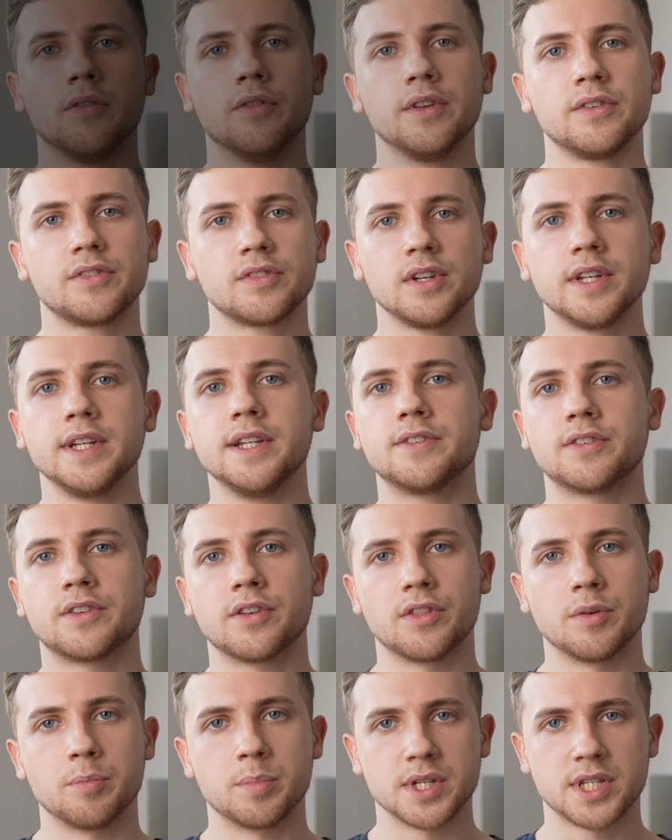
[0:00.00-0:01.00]
This leads to
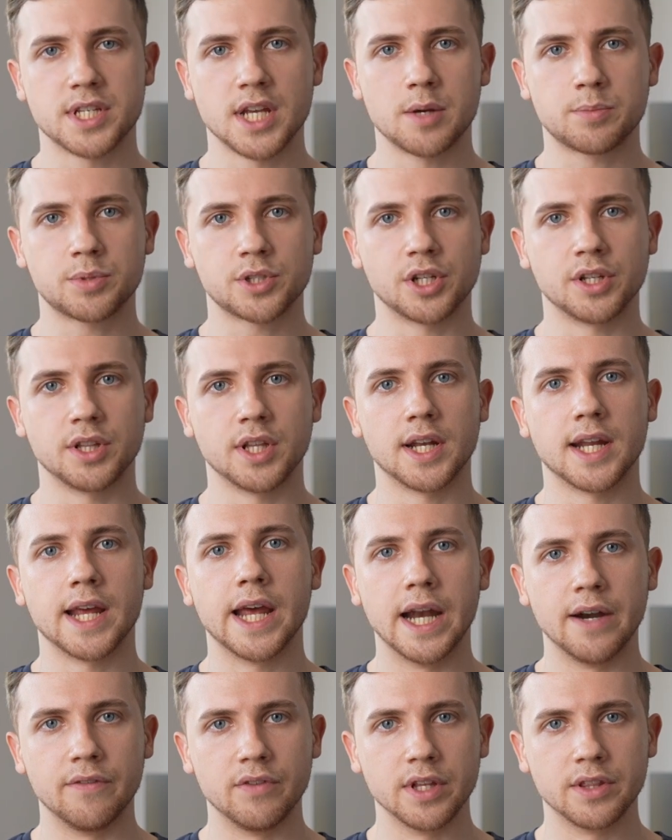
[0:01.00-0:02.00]
the perception that
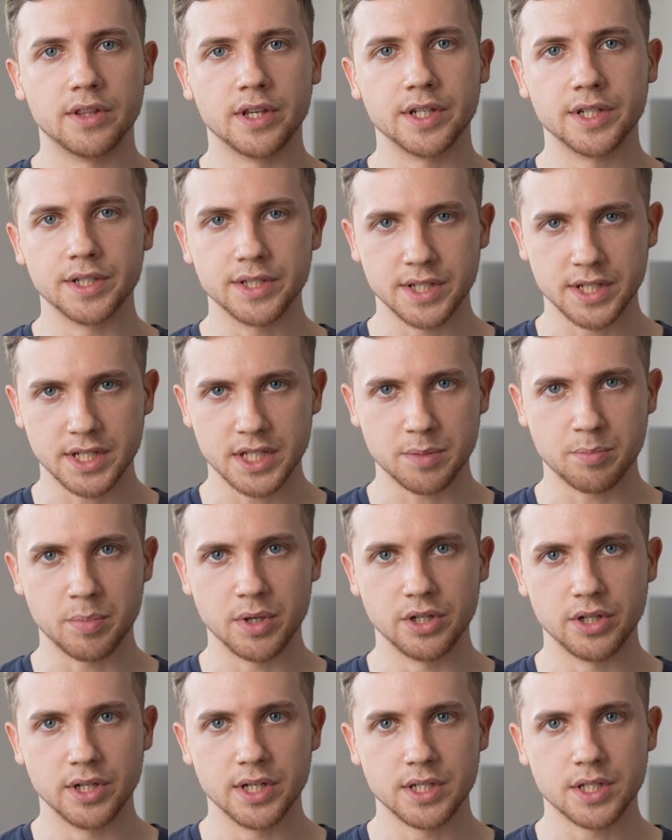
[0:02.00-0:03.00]
everything is
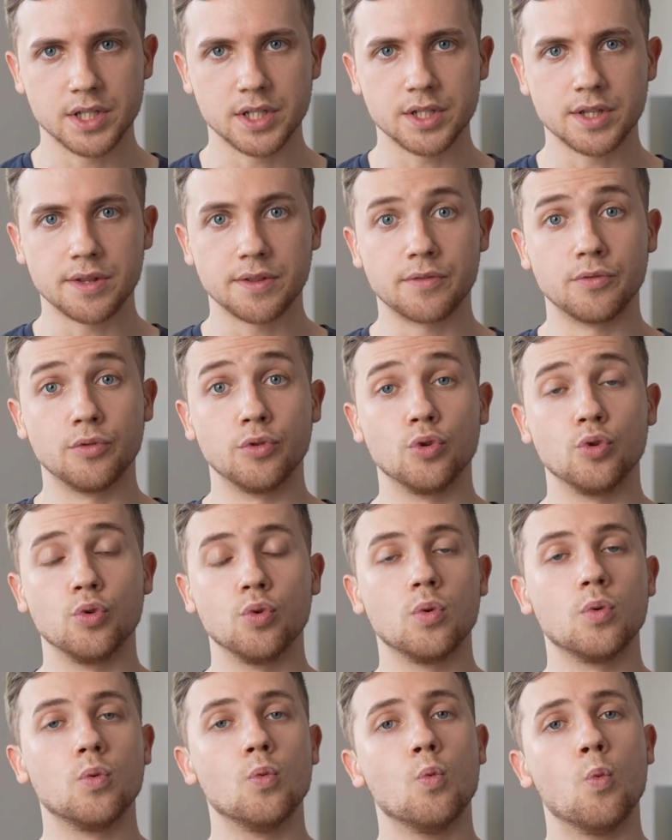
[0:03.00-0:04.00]
experienced
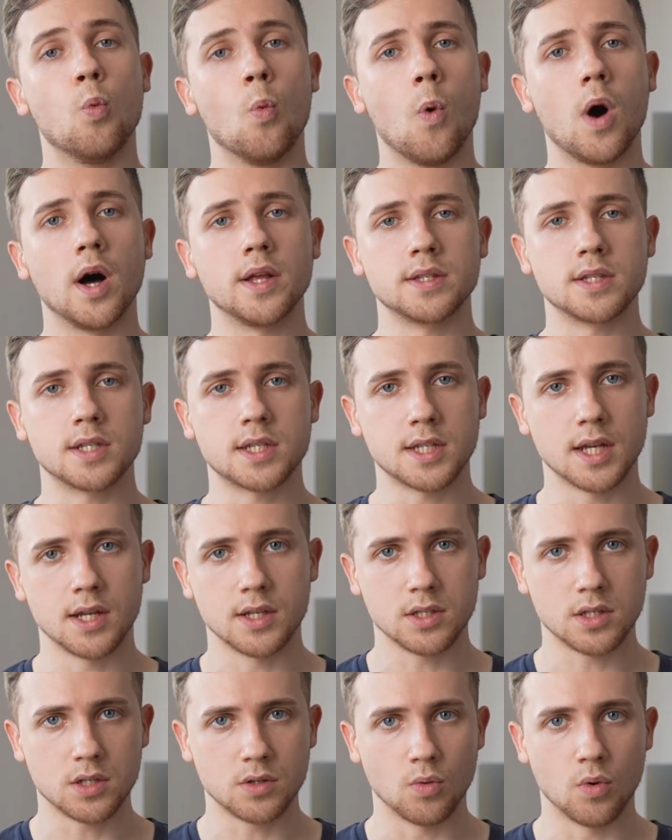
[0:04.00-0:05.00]
through one
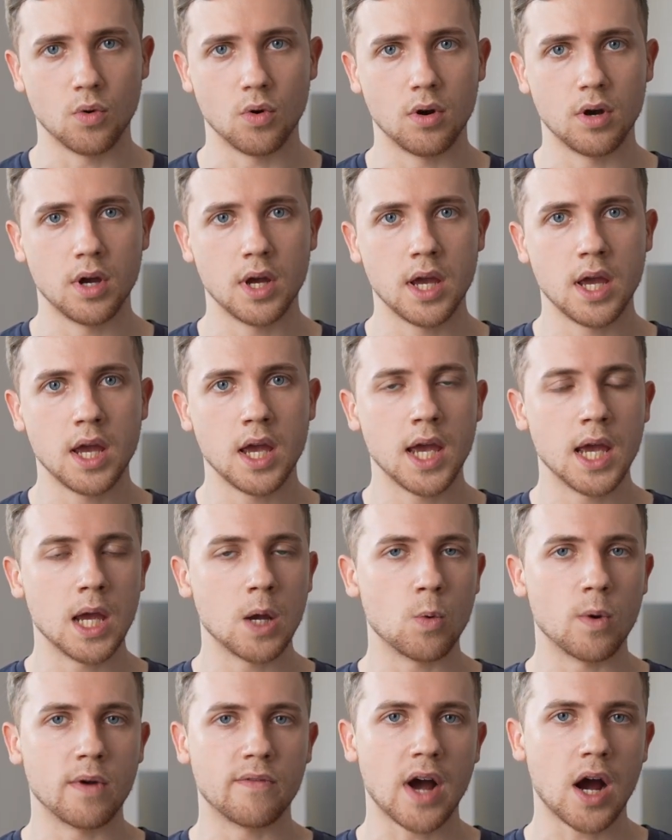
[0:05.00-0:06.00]
sense door,
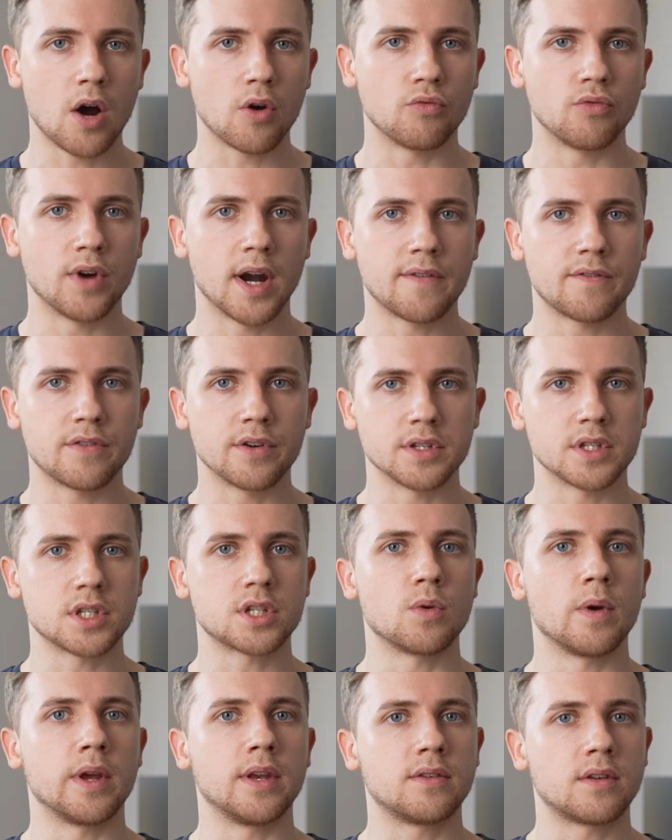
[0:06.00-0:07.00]
without reference
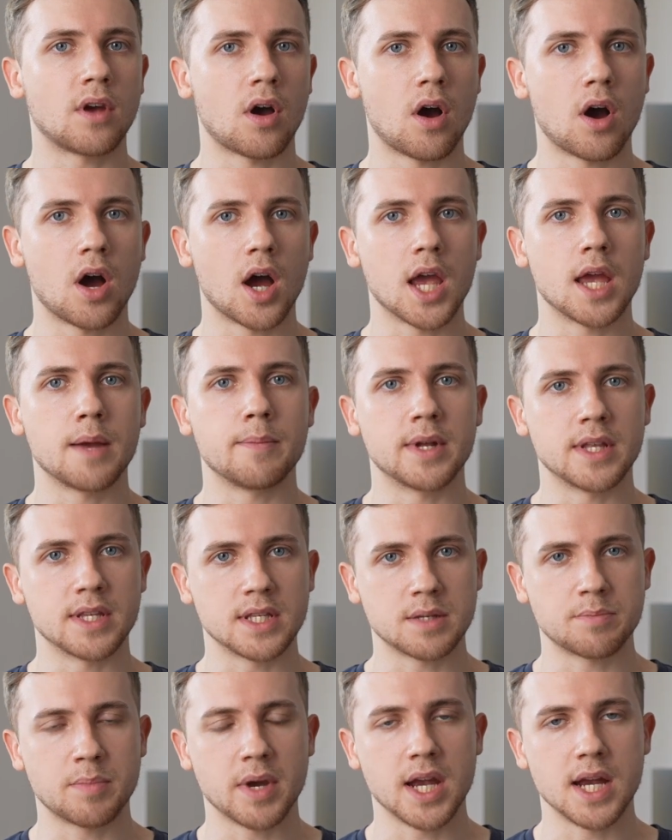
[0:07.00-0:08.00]
to a time and
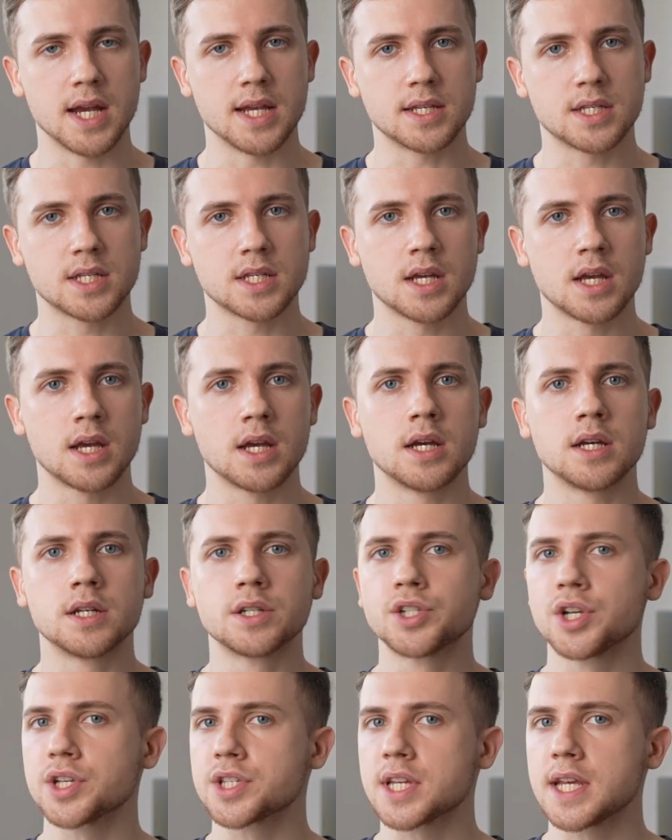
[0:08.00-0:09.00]
space
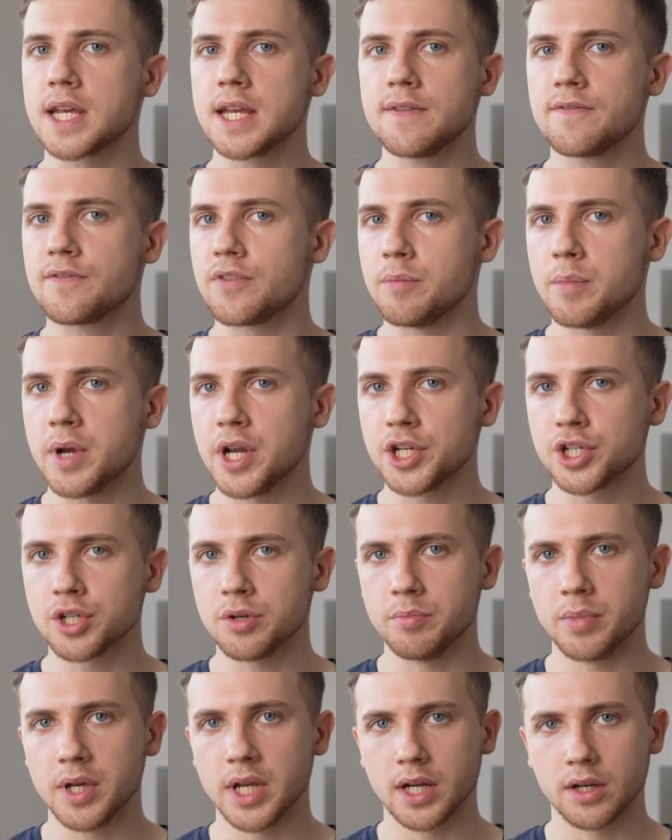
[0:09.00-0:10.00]
just
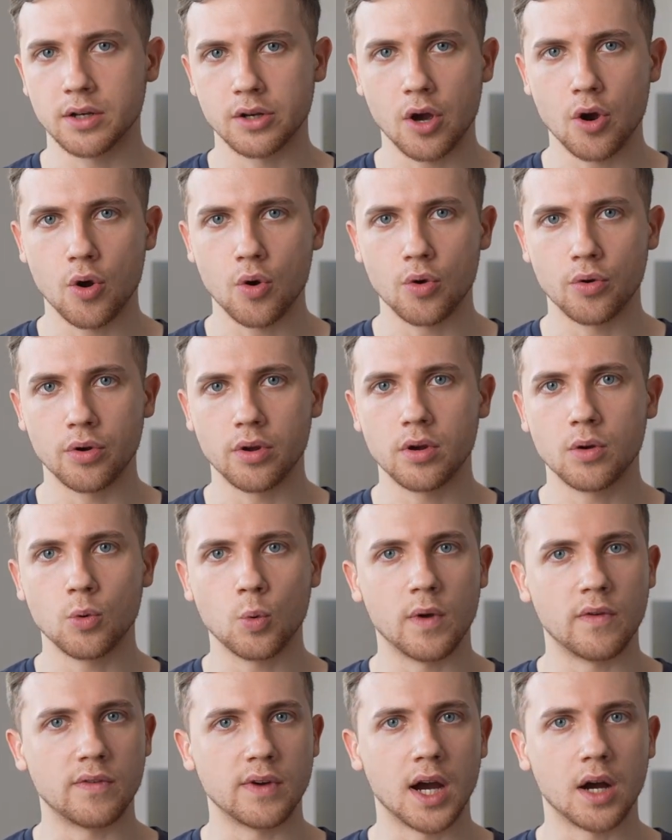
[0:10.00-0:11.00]
information being known
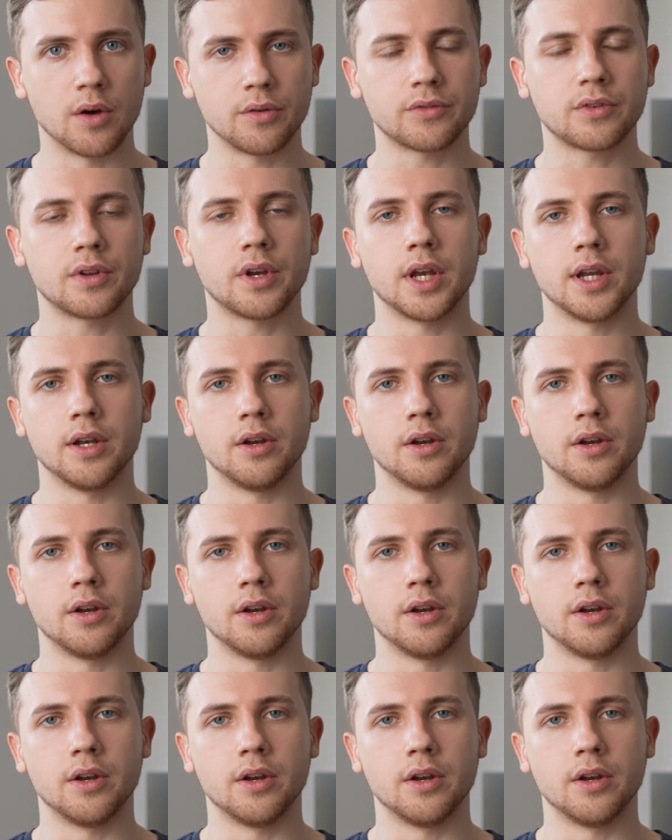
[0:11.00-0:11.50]
without a